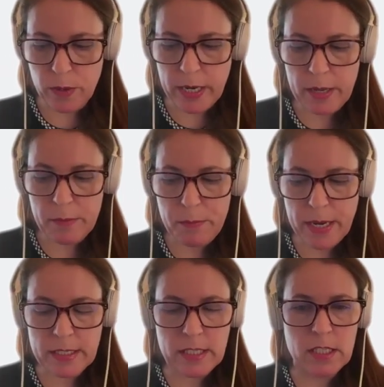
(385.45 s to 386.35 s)
When I
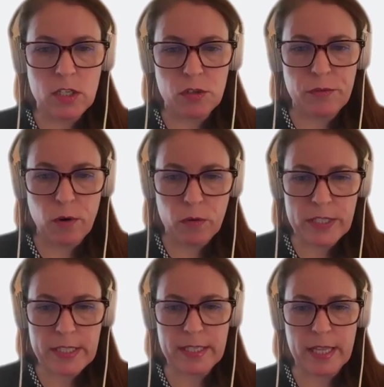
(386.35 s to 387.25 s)
press the
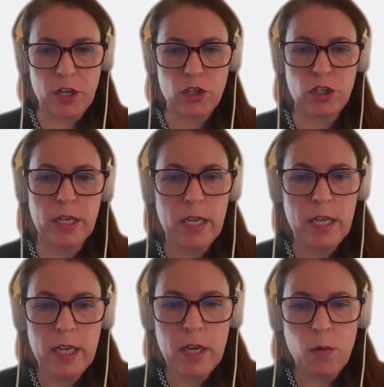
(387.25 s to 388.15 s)
/,
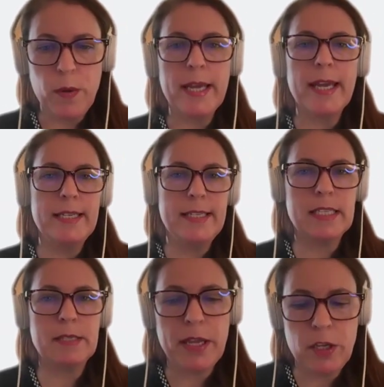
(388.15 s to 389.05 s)
we get
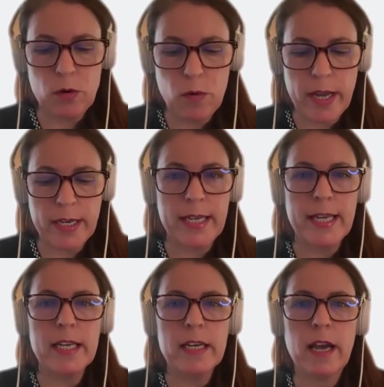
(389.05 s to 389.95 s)
this menu, and
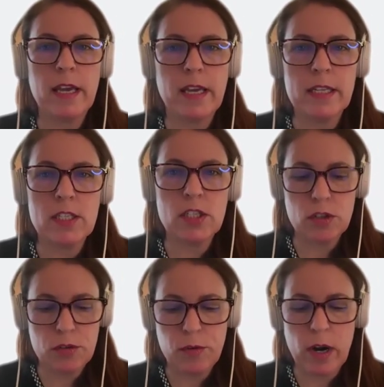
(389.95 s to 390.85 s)
here I can
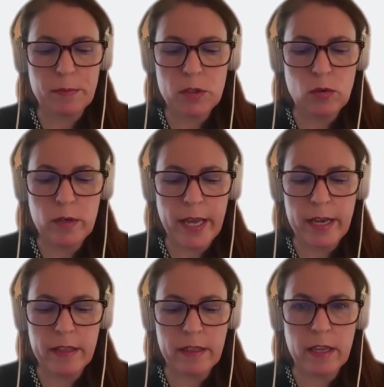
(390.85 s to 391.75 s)
search for absolutely
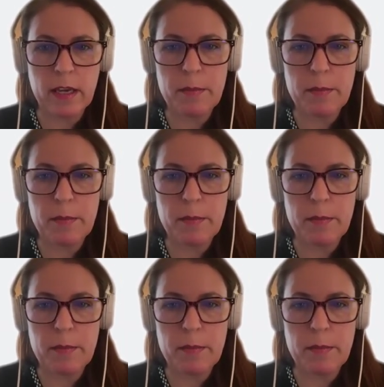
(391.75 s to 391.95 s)
anything.